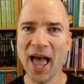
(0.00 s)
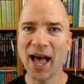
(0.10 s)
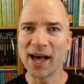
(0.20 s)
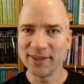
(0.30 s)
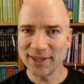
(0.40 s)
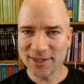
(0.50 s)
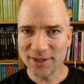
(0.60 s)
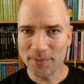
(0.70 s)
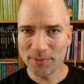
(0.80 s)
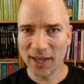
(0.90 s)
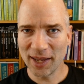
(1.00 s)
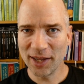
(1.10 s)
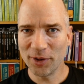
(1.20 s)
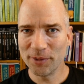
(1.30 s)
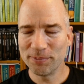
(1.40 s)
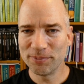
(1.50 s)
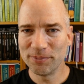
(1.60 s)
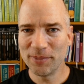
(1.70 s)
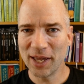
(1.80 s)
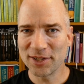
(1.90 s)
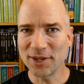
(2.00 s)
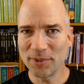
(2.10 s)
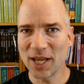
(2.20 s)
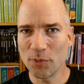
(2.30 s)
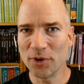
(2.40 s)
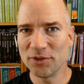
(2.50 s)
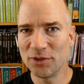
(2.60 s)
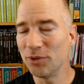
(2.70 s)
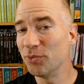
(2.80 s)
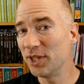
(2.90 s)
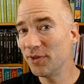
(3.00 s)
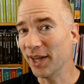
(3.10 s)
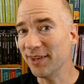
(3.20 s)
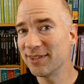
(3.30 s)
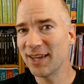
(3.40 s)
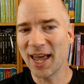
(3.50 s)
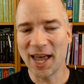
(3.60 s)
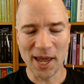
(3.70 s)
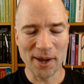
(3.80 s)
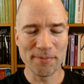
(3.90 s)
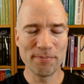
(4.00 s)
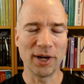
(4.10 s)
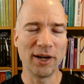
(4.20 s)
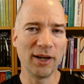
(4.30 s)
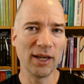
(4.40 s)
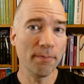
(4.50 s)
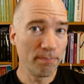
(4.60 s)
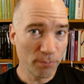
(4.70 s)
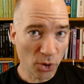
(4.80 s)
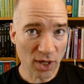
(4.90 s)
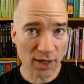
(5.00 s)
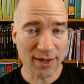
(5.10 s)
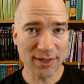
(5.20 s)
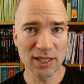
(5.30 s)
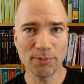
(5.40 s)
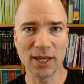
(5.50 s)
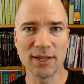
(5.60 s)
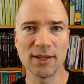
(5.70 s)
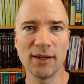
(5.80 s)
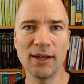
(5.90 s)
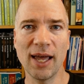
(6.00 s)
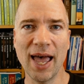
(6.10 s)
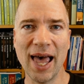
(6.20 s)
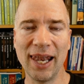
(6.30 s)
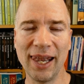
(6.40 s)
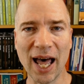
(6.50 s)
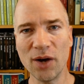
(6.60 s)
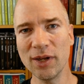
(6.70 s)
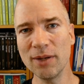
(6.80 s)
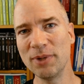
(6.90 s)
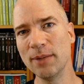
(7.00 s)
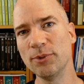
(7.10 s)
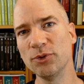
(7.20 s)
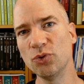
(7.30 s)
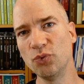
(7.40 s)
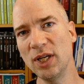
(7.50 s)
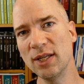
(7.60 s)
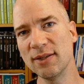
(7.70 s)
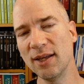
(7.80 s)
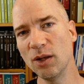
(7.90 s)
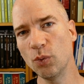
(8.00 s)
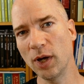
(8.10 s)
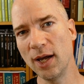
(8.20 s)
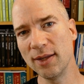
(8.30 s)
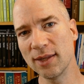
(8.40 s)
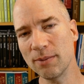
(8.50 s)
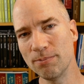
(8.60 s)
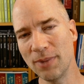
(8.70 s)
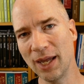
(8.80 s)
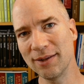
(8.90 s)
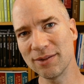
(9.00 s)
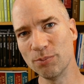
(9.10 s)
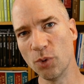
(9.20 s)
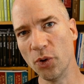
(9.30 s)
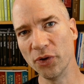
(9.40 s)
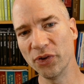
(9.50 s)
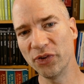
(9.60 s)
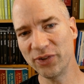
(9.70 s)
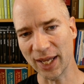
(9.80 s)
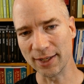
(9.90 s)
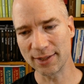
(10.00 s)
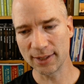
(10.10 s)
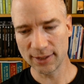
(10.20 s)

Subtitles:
And this is something I wanted to redress by modernizing Spenser, allowing people to read it in a way that makes more sense.